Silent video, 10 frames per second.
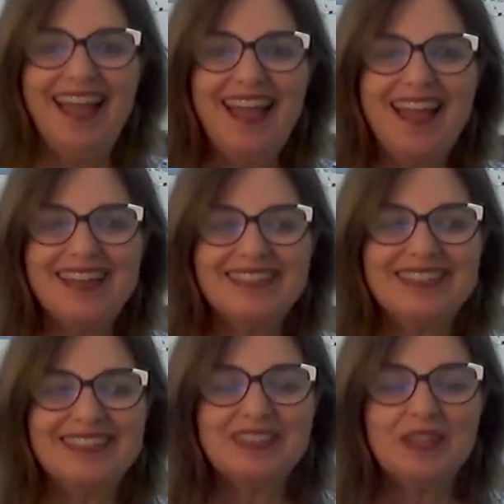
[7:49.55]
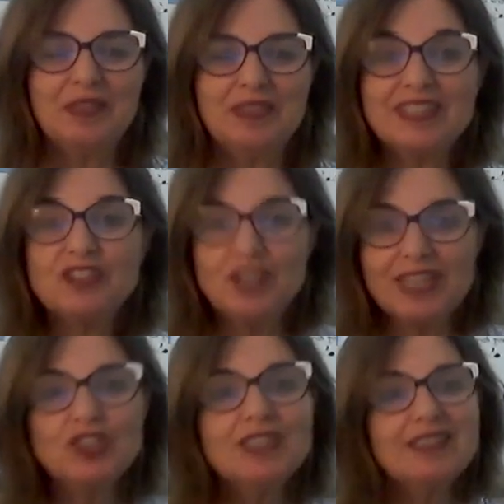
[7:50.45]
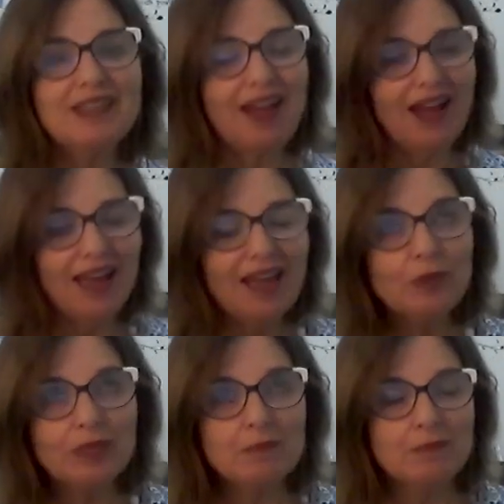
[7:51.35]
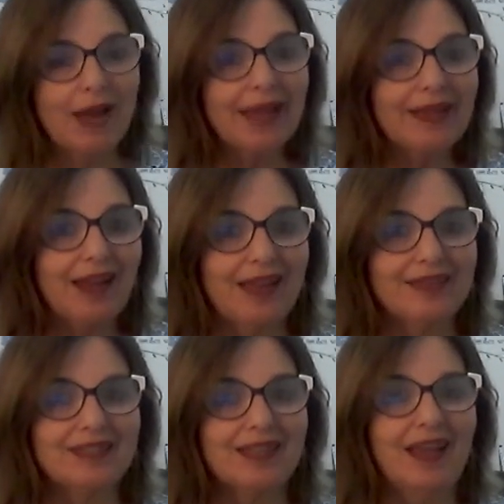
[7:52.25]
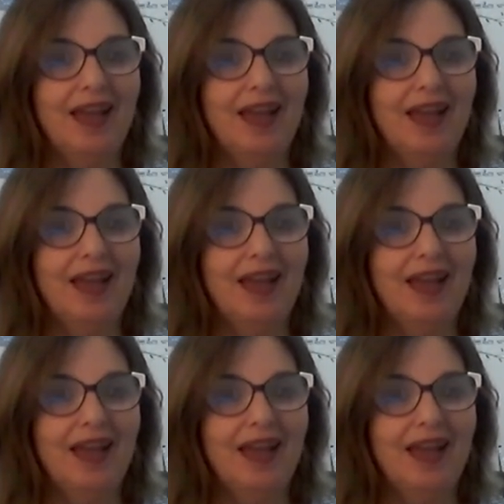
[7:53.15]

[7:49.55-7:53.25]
And the suggestions that I have with my clients,